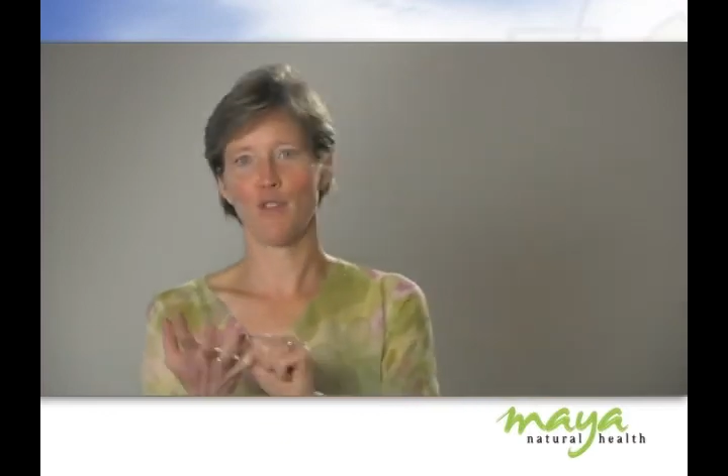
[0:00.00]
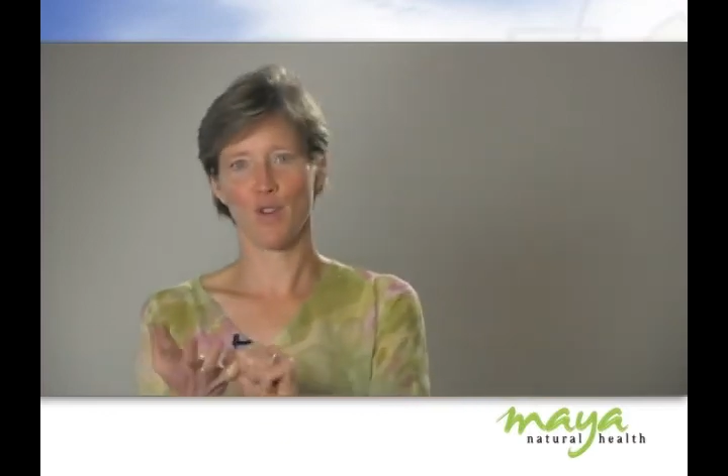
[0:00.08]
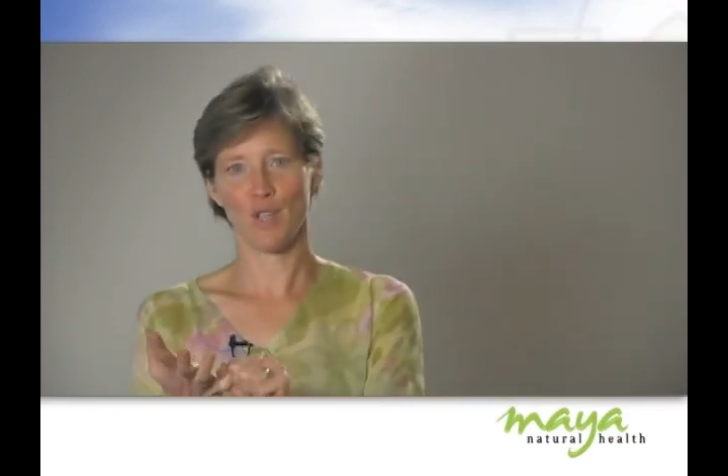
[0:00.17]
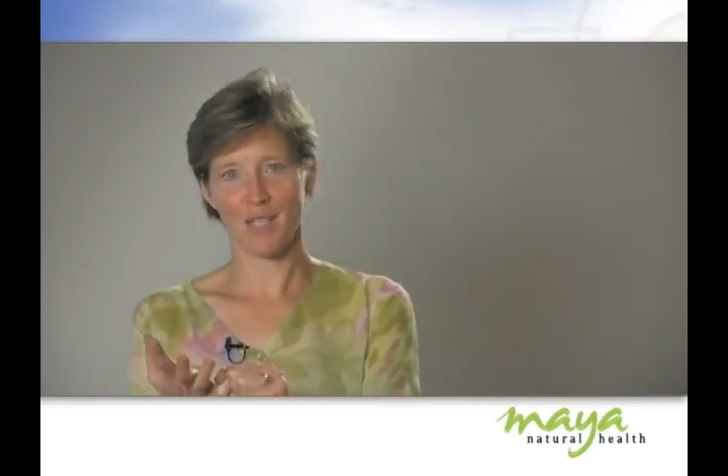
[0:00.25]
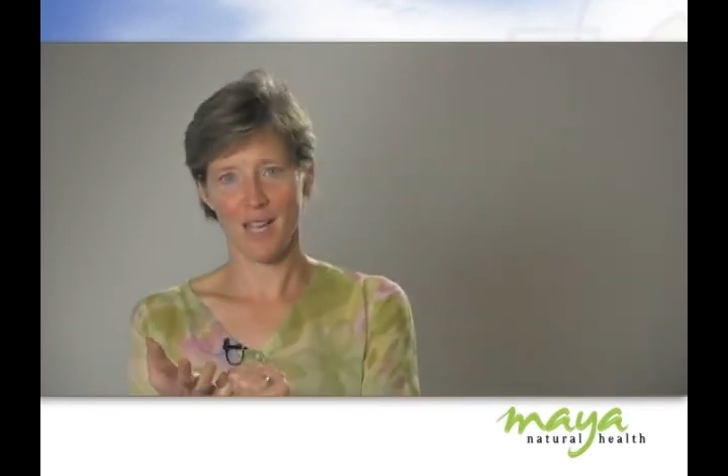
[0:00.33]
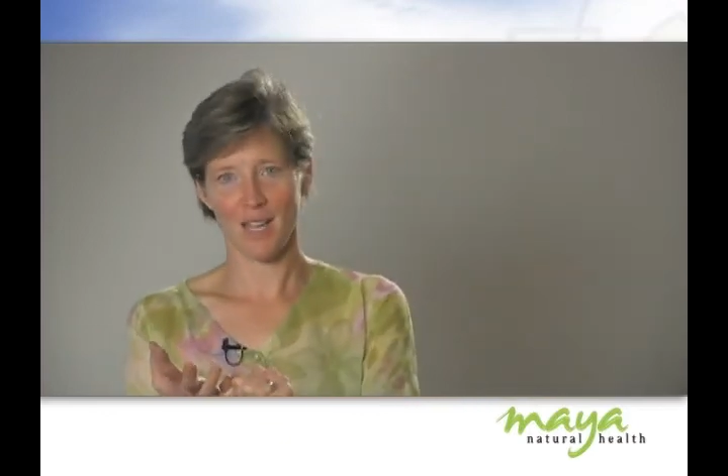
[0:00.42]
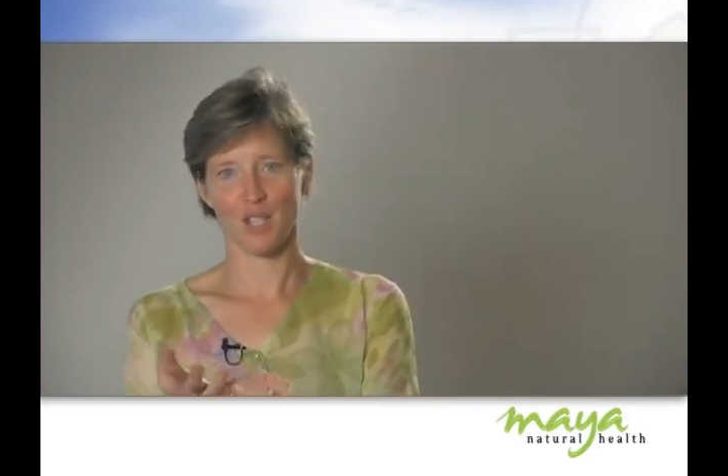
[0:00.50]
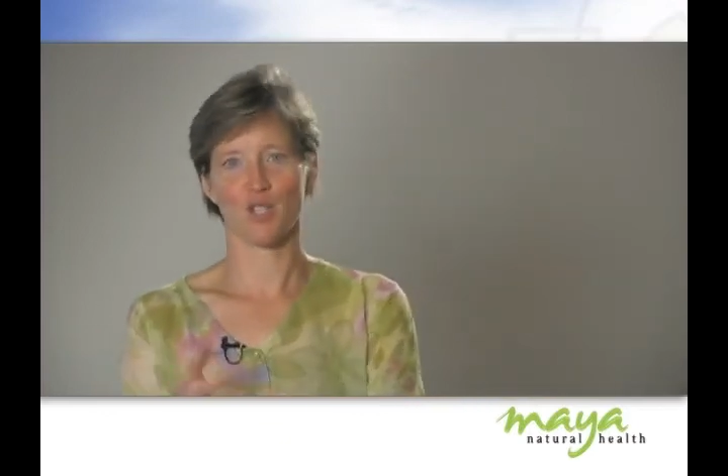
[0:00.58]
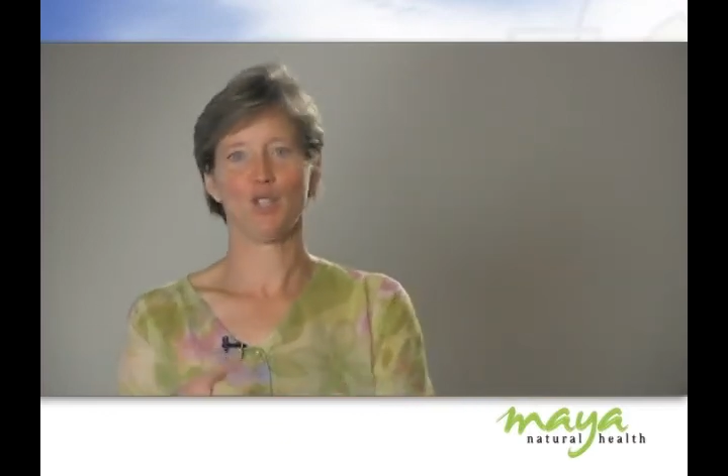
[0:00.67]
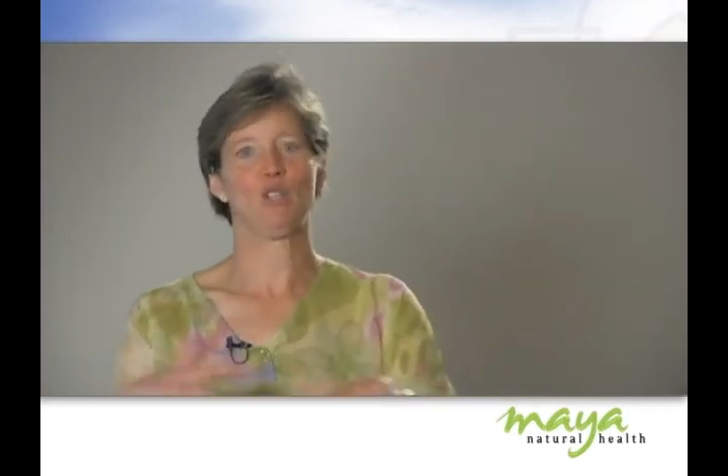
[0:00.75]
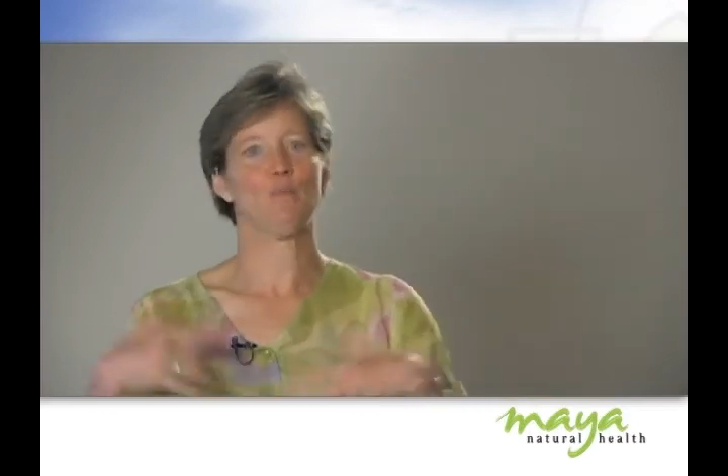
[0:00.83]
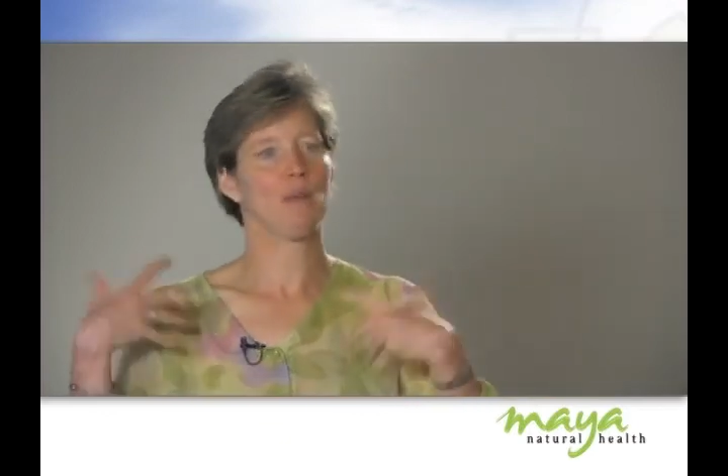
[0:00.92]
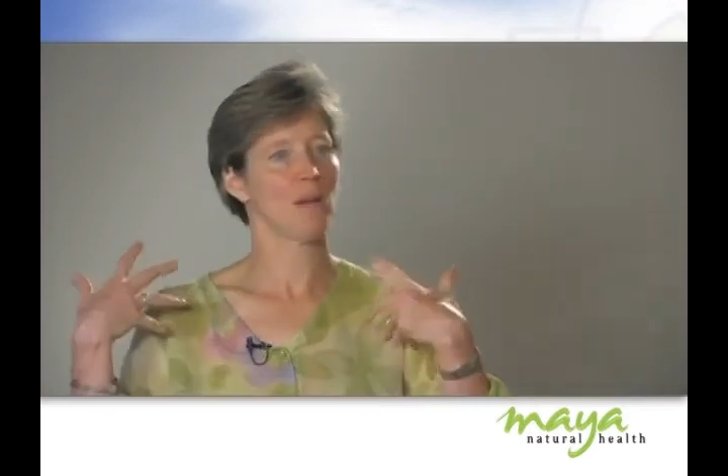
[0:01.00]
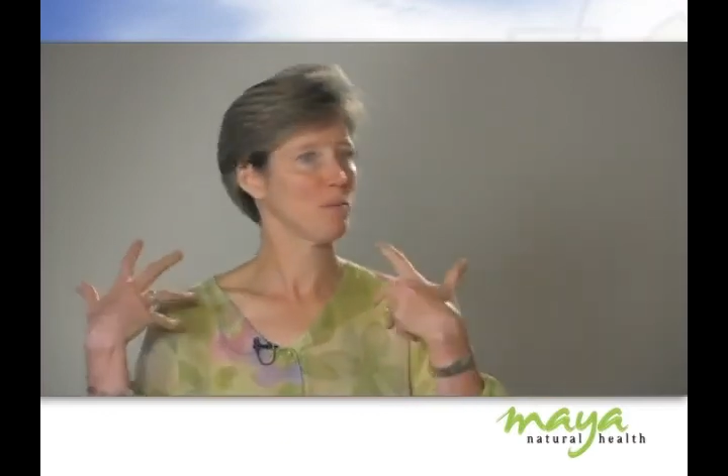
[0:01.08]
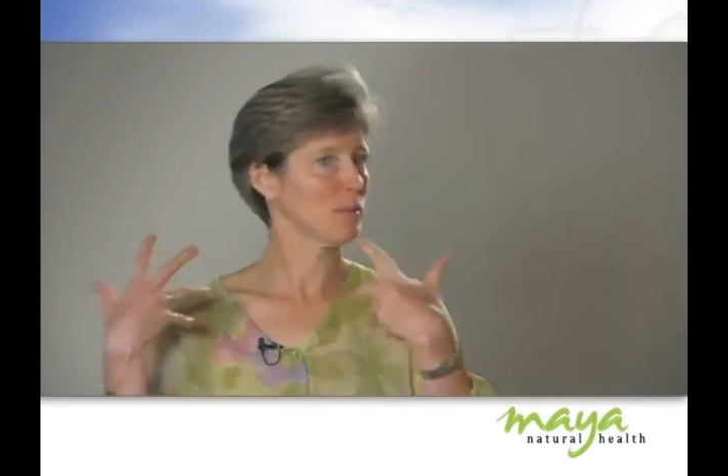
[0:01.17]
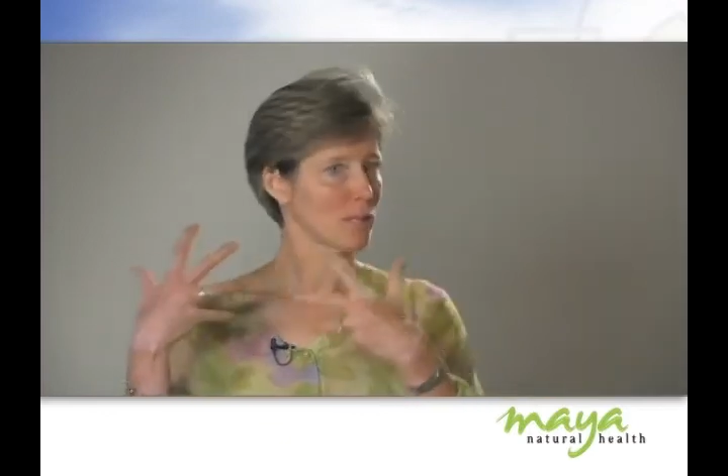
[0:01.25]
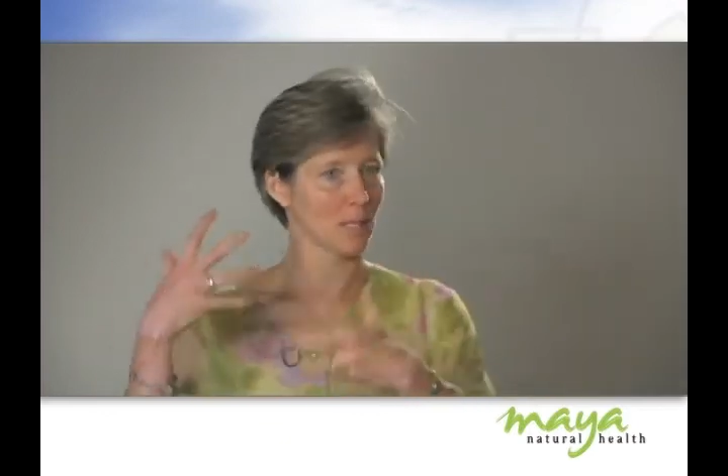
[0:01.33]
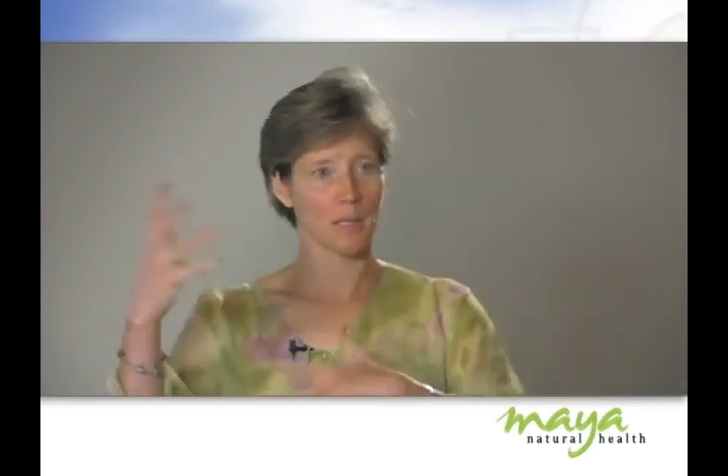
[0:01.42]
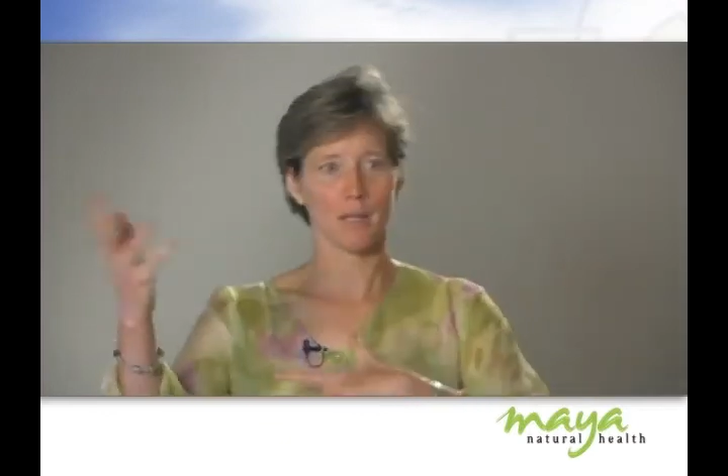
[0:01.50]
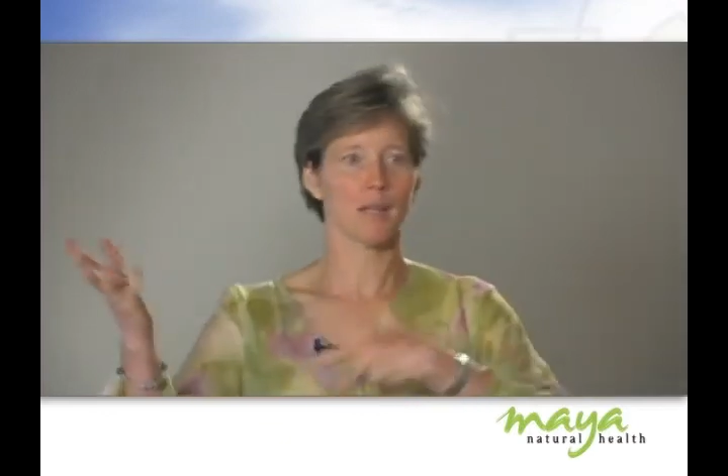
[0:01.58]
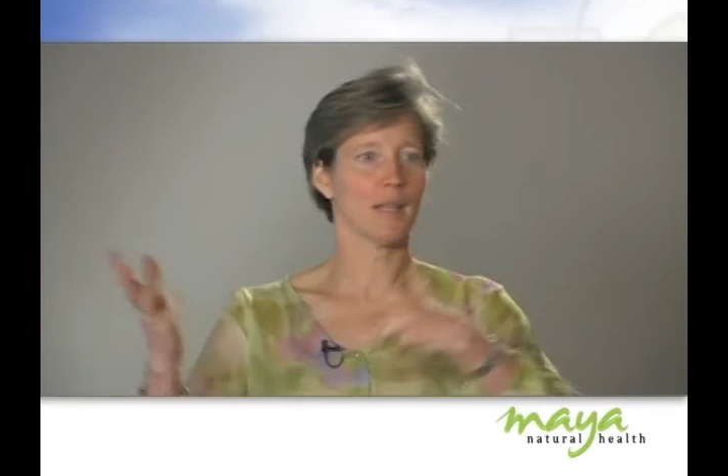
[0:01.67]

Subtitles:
you're in danger to be able to